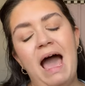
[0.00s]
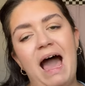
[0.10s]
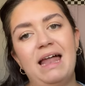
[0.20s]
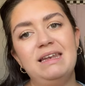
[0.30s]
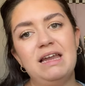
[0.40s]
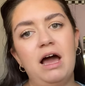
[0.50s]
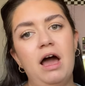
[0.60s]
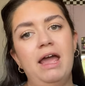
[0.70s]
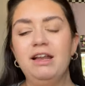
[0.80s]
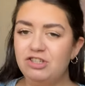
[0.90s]
And
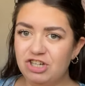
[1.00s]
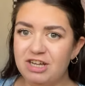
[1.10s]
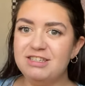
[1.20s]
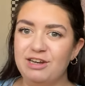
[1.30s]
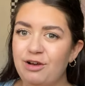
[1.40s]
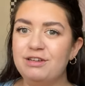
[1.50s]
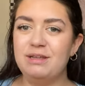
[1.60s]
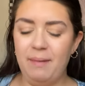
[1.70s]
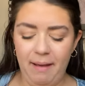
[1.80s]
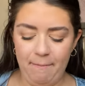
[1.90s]
it just looks a
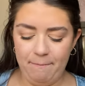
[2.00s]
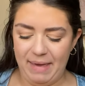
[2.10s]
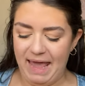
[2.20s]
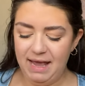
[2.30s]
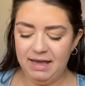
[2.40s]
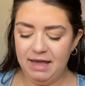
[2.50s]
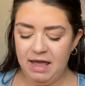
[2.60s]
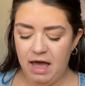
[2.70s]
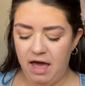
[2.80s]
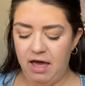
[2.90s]
bit big.
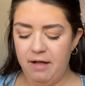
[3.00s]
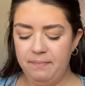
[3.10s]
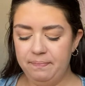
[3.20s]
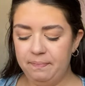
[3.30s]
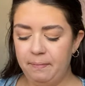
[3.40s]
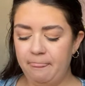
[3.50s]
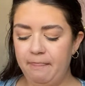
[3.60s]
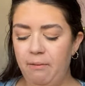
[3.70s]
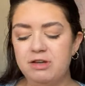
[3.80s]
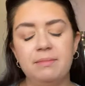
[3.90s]
Um,
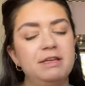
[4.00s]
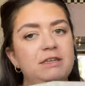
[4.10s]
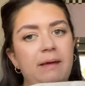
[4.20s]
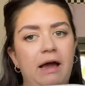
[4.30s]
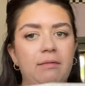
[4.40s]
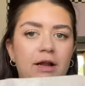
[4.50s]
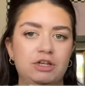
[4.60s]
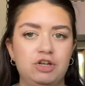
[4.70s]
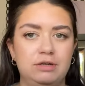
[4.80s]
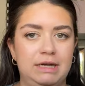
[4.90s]
which I must admit I'm kind of
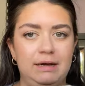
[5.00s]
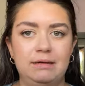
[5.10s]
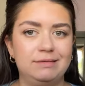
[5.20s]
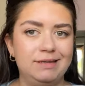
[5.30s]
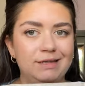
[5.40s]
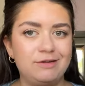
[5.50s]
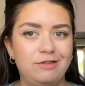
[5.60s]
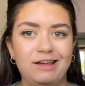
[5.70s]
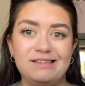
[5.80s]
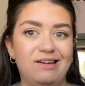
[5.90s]
shocked at because these sort of
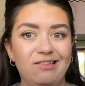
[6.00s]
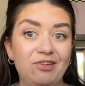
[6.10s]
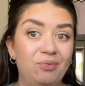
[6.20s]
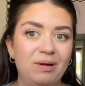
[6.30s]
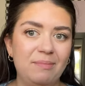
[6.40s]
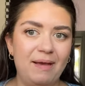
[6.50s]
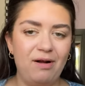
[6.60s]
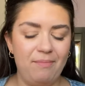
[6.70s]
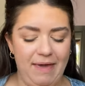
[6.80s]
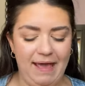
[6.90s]
things aren't normally big
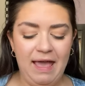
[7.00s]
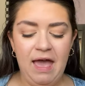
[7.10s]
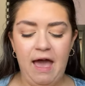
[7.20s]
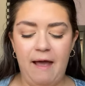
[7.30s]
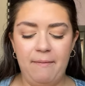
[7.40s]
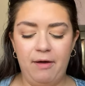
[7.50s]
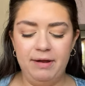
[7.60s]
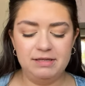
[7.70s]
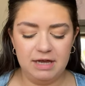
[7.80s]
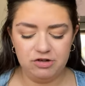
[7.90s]
on me. Um, I'll
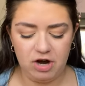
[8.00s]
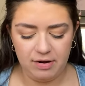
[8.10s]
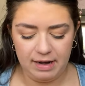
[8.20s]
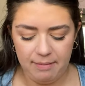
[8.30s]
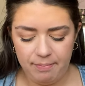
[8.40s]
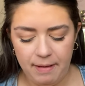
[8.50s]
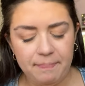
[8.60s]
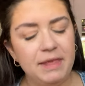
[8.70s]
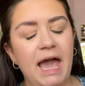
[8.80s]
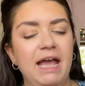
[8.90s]
insert a try on clip, but
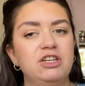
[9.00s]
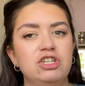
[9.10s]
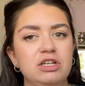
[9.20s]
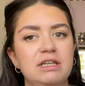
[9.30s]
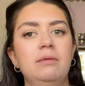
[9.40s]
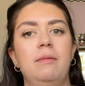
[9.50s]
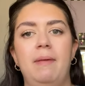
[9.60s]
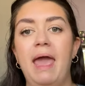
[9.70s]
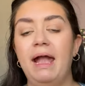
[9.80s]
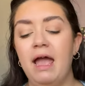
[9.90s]
yeah, it just looks a little bit
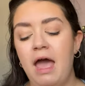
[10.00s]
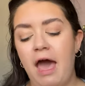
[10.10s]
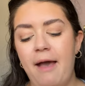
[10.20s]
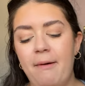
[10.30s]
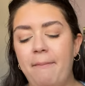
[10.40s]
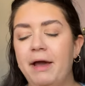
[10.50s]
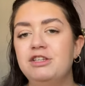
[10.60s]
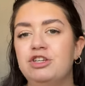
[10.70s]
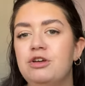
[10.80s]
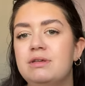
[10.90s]
big. Um, but I
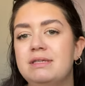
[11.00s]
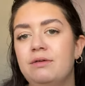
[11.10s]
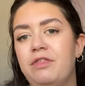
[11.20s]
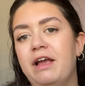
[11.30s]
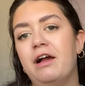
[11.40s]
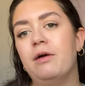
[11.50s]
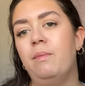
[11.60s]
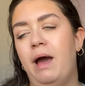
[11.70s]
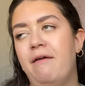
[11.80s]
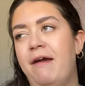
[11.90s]
do still think I could
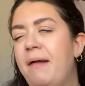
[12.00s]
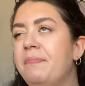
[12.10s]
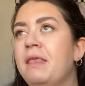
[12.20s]
wear it.